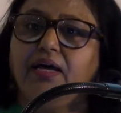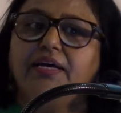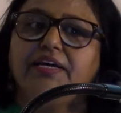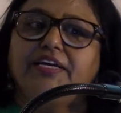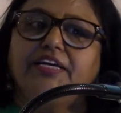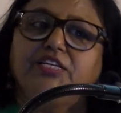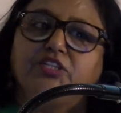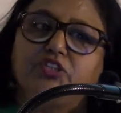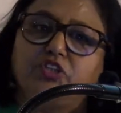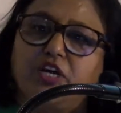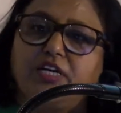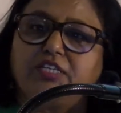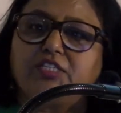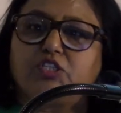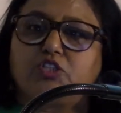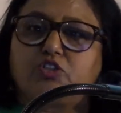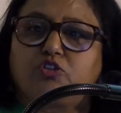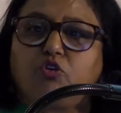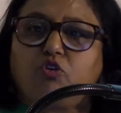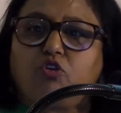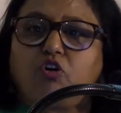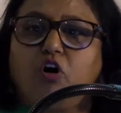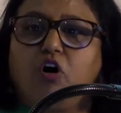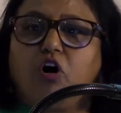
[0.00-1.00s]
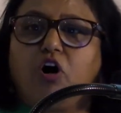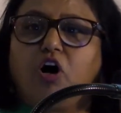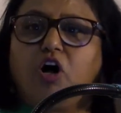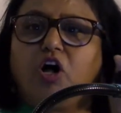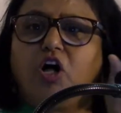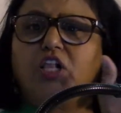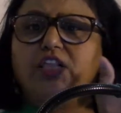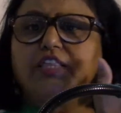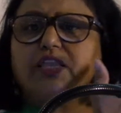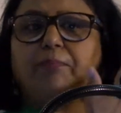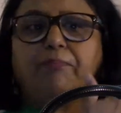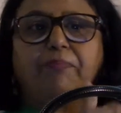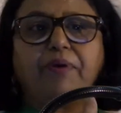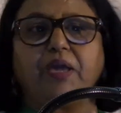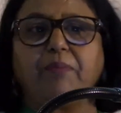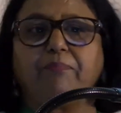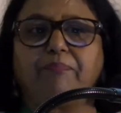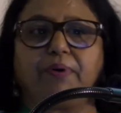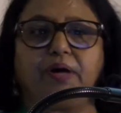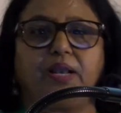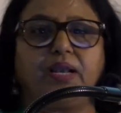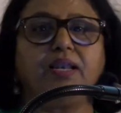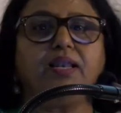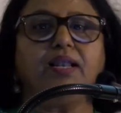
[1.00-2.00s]
He just took all the
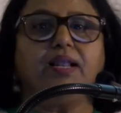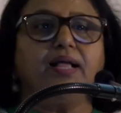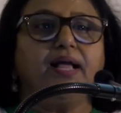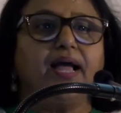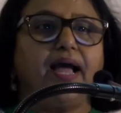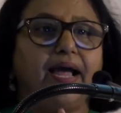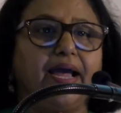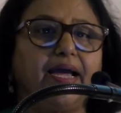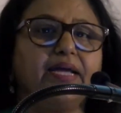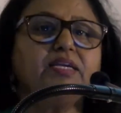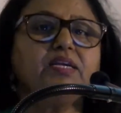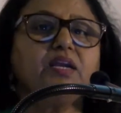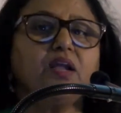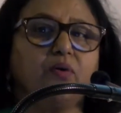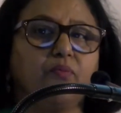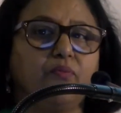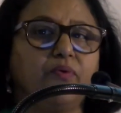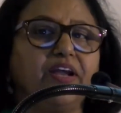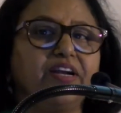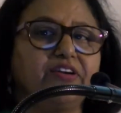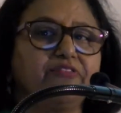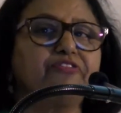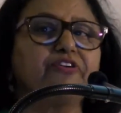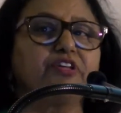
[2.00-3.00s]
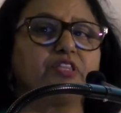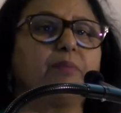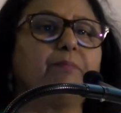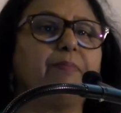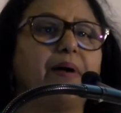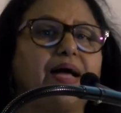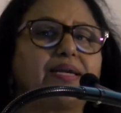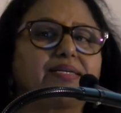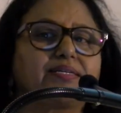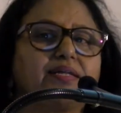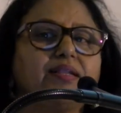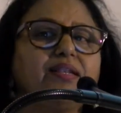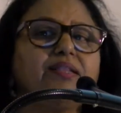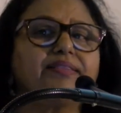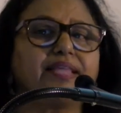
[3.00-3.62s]
people and went for the battle.